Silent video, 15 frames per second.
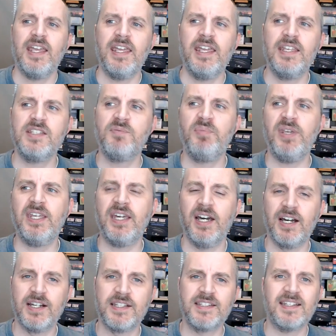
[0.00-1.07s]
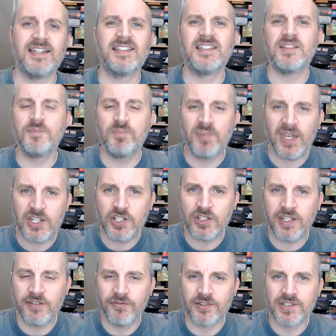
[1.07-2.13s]
is because,
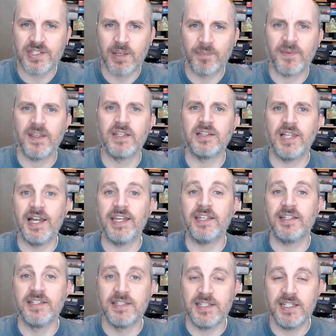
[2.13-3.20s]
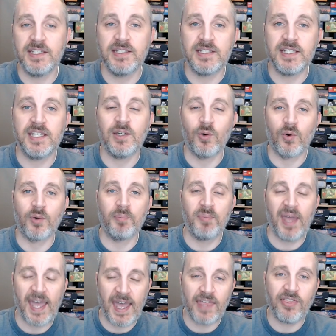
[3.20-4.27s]
especially for something like D&D or
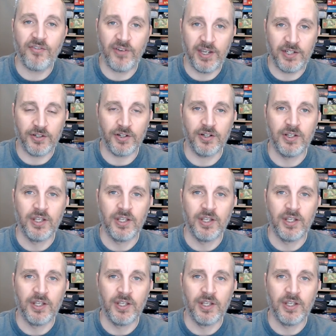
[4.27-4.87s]
Pathfinder,